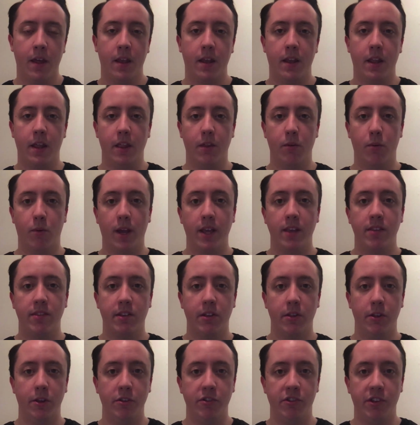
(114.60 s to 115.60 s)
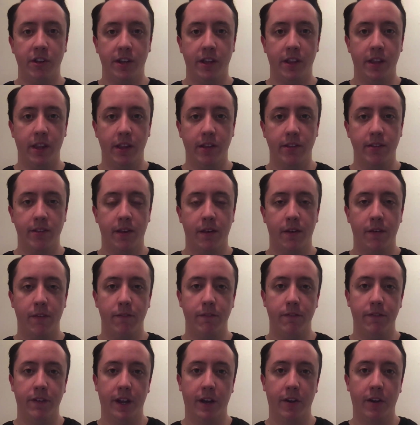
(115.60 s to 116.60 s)
Now, the right solution to this
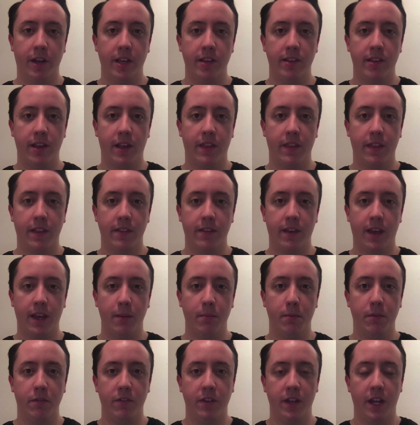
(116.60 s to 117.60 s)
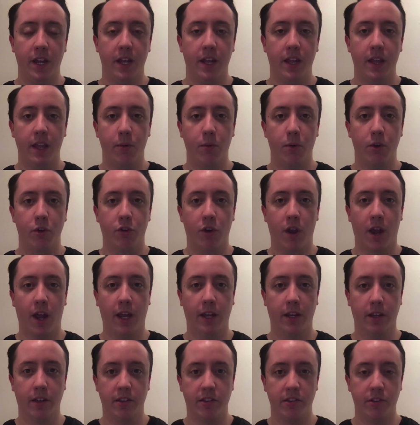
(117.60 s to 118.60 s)
varies on the type of data that we're
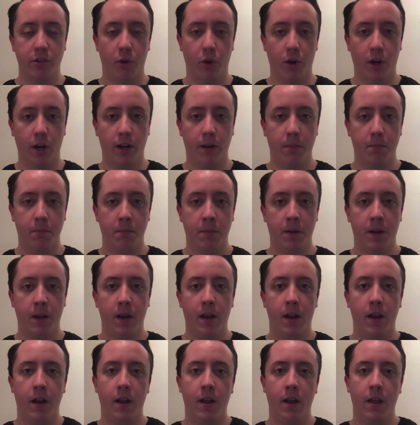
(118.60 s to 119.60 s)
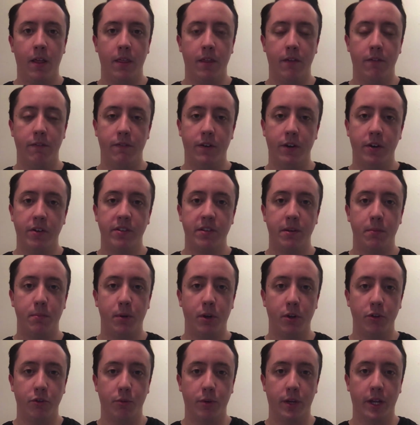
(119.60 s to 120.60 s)
trying to store. The first
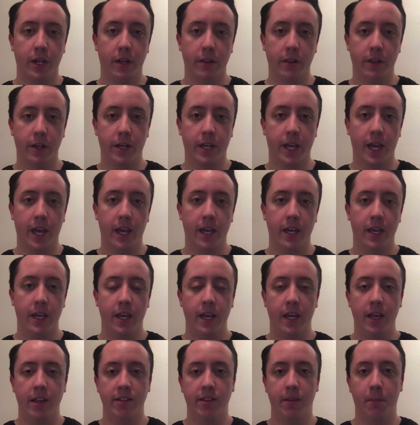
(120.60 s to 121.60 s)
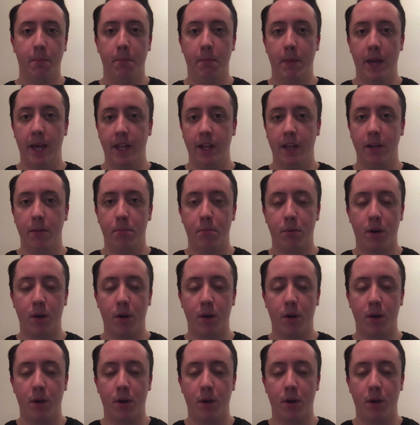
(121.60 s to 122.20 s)
approach we're going to look at is embedded